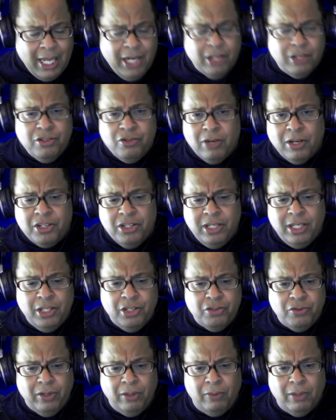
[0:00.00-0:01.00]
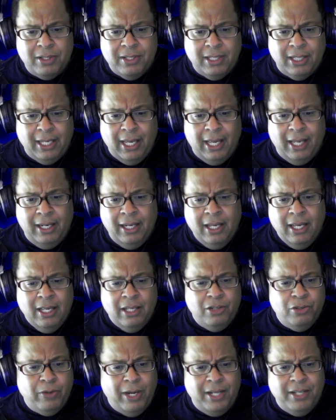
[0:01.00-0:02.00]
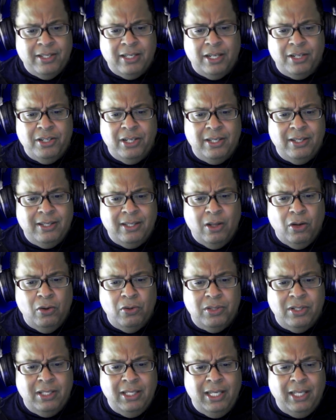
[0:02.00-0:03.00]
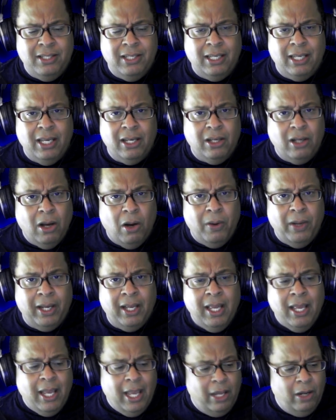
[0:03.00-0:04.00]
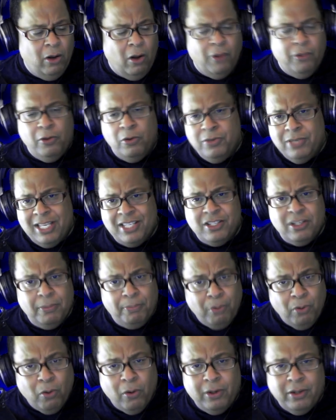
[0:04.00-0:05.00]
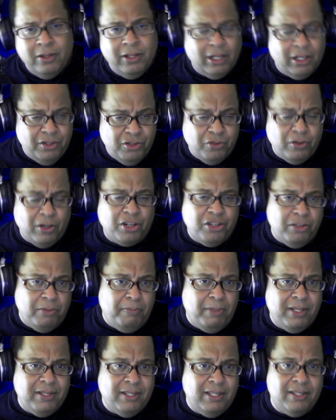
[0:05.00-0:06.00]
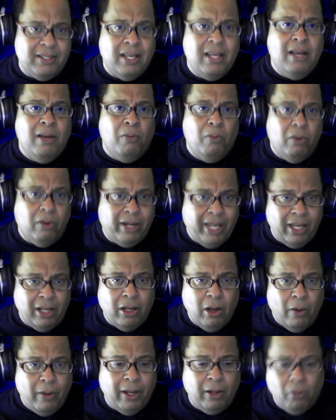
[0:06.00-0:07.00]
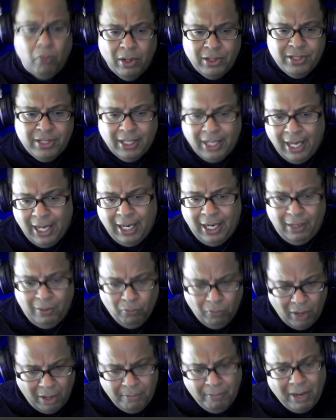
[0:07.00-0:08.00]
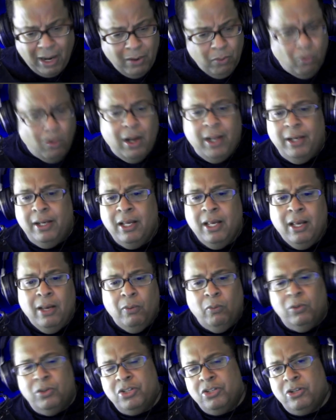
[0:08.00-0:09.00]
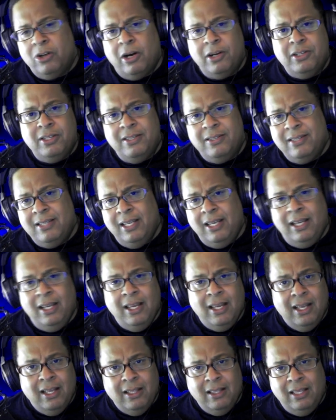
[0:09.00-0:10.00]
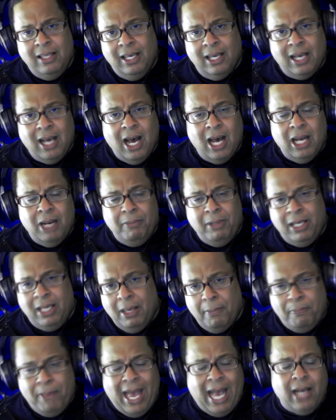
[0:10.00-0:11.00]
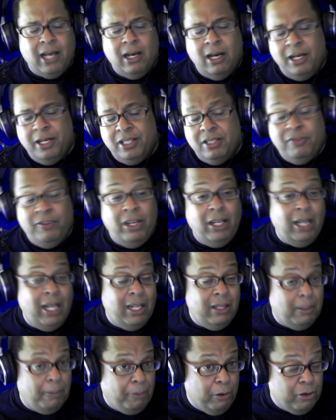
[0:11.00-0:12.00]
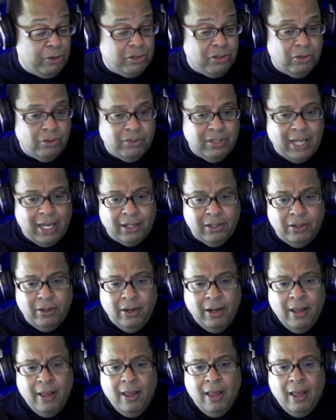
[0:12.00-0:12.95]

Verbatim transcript: Construction industry once again. Trades such as those need to get going, and all those that support the construction business will get going once again, and one by one we'll start to see the economy get back on its feet. In the personal sector,